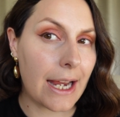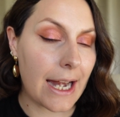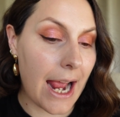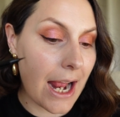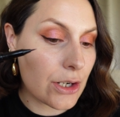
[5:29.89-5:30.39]

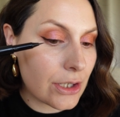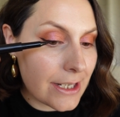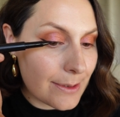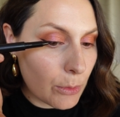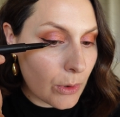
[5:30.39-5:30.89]
It
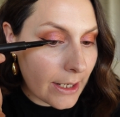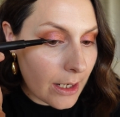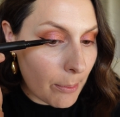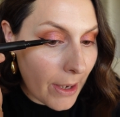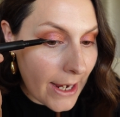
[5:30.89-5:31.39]
actually is more
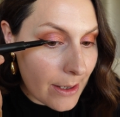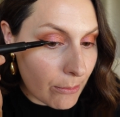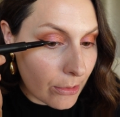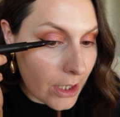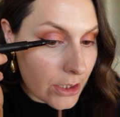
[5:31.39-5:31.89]
like a
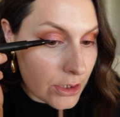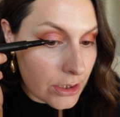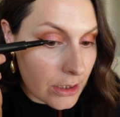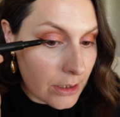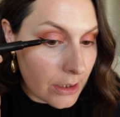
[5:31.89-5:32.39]

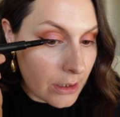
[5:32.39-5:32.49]
paintbrush